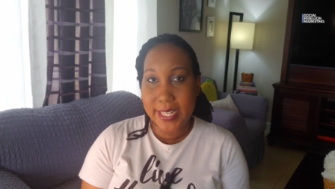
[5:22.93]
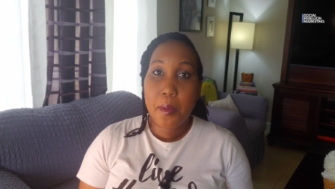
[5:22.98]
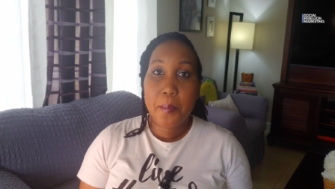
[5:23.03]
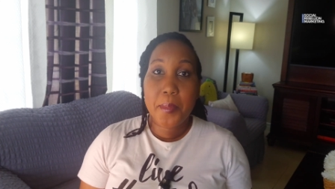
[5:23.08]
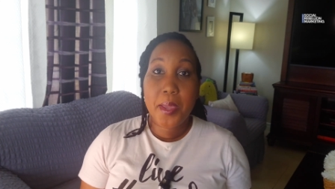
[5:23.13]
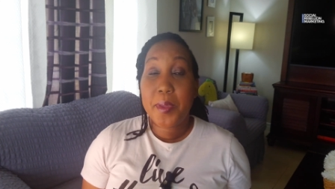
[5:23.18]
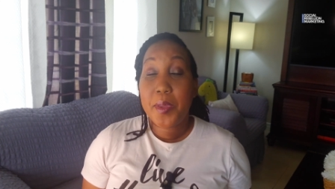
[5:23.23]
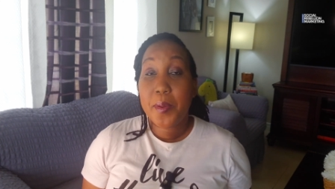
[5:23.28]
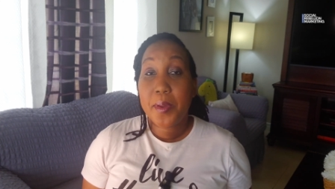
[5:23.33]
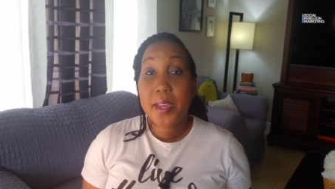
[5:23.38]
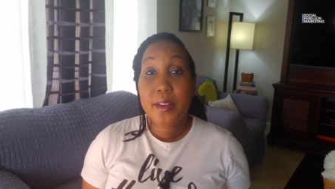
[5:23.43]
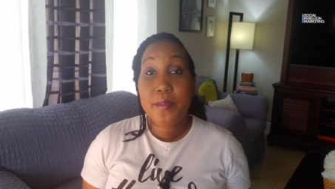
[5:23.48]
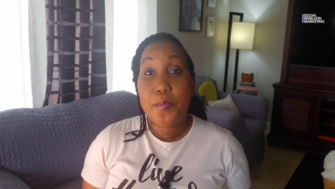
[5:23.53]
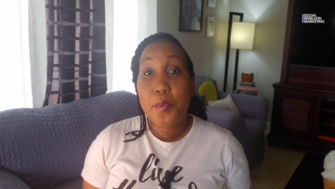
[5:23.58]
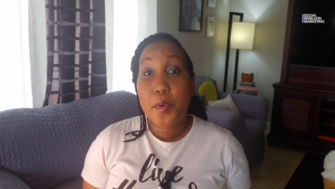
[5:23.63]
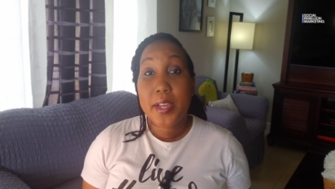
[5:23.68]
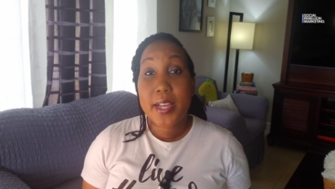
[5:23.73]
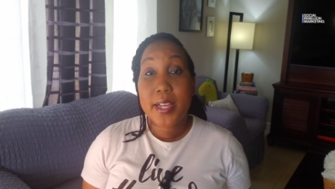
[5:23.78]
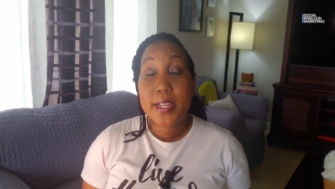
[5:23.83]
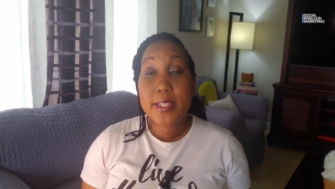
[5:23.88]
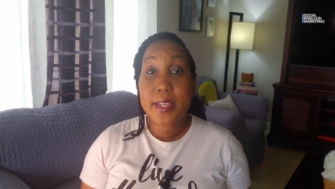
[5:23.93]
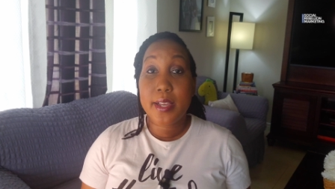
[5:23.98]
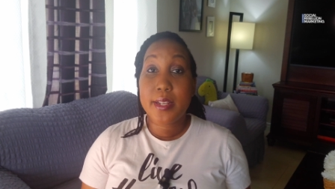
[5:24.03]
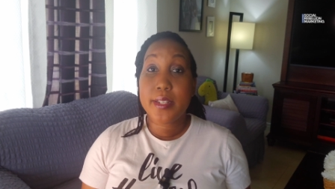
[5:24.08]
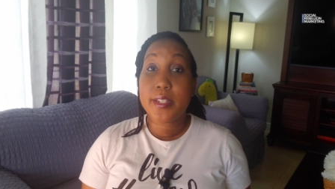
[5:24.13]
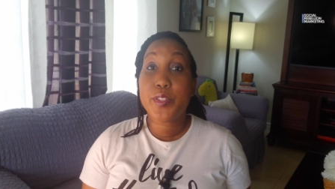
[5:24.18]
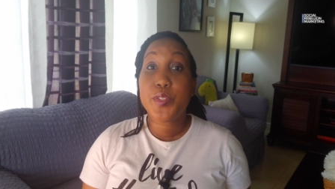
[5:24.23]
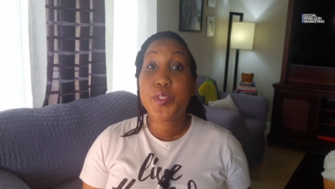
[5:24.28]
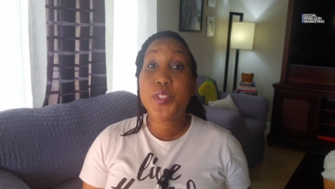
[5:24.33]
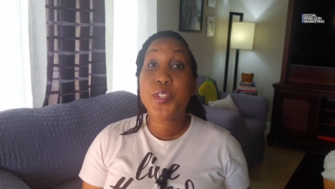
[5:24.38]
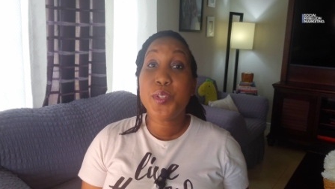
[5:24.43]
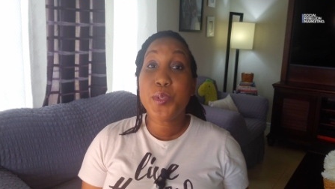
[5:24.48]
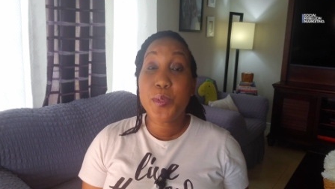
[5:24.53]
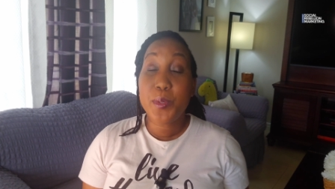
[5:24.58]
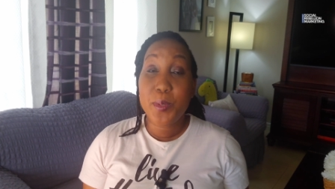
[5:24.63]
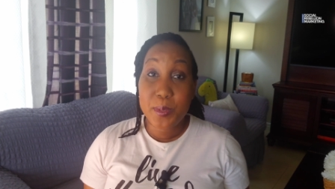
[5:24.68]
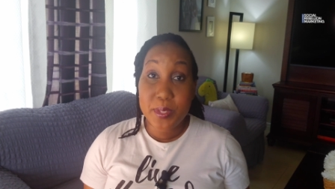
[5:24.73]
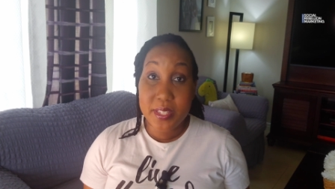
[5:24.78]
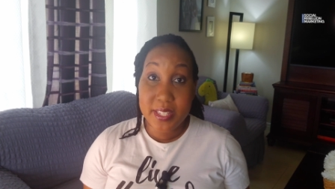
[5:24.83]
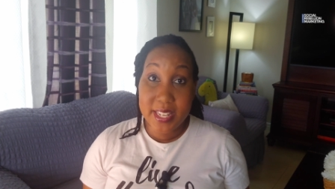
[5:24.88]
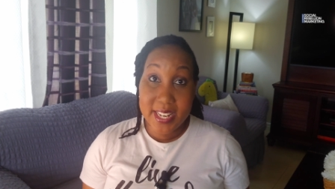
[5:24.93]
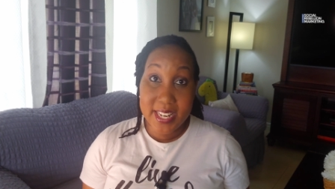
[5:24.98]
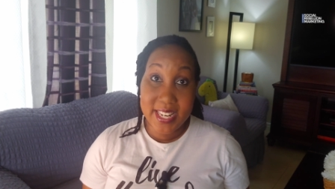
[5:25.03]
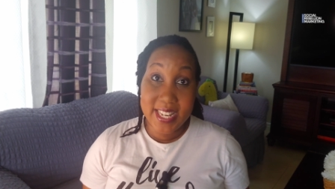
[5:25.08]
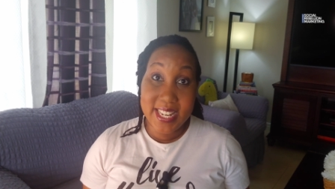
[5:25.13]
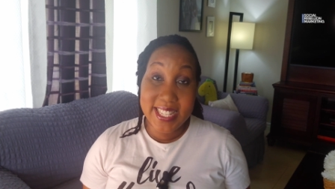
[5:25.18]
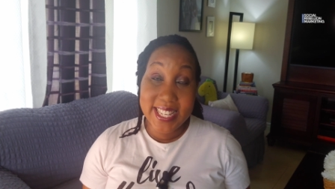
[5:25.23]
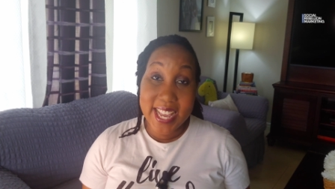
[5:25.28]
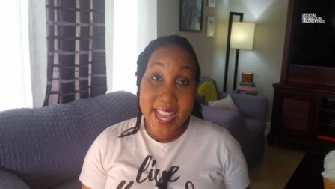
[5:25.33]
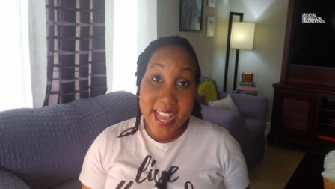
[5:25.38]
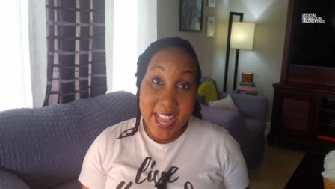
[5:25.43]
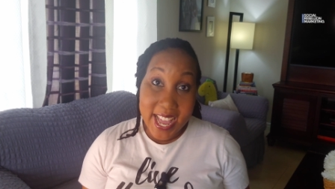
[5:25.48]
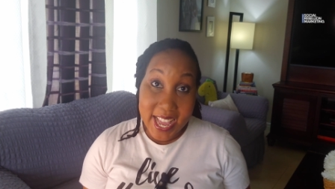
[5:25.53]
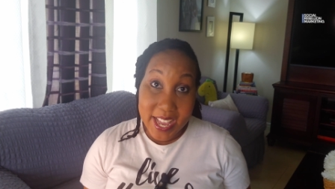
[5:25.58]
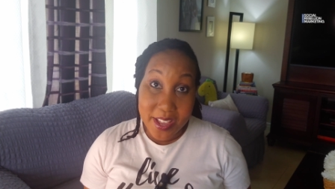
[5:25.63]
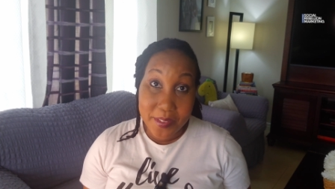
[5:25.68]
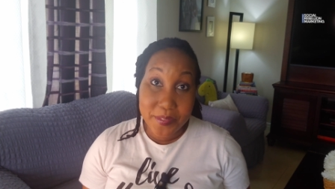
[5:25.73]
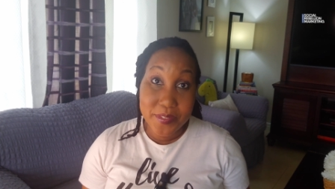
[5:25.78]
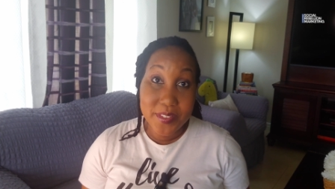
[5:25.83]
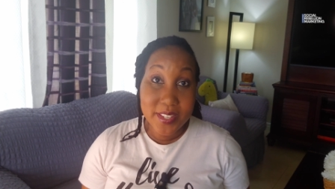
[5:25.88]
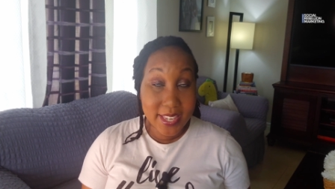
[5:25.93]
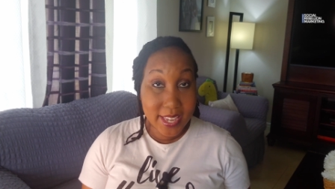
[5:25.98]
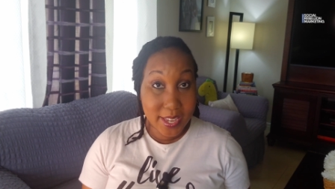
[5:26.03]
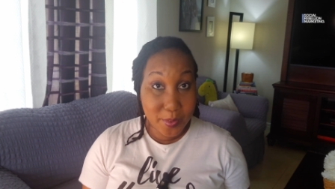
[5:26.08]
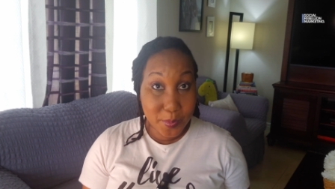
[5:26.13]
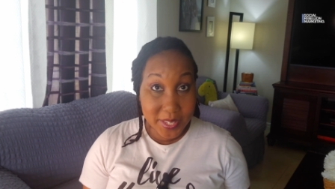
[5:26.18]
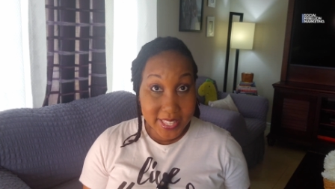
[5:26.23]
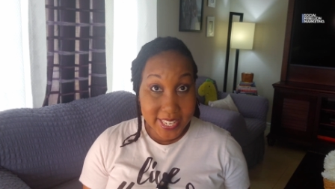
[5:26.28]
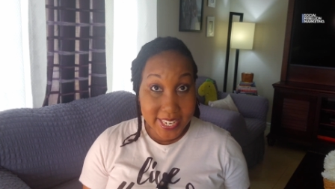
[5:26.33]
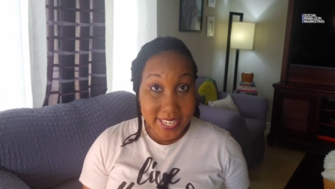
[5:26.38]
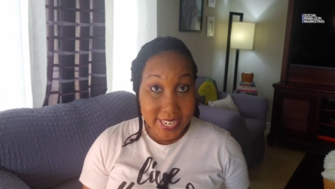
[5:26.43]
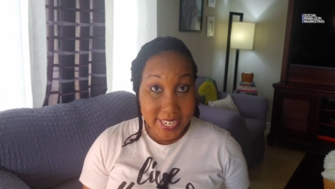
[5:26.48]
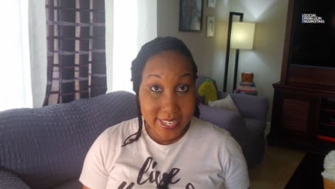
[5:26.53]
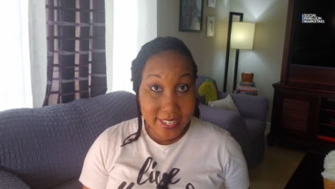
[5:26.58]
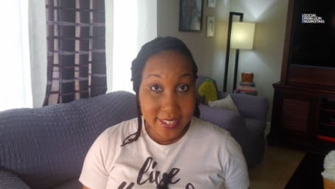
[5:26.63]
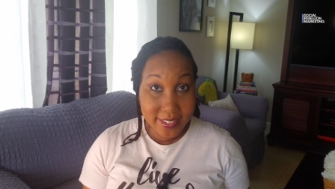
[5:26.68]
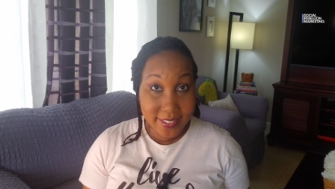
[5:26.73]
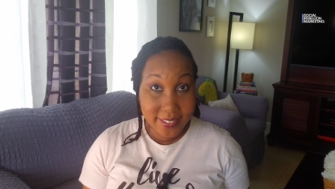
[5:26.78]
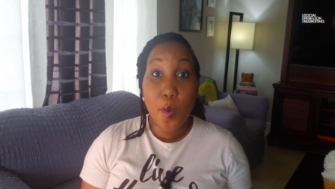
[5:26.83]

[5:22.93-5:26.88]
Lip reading: Or maybe you can focus on the tools that they need to have to get what they need.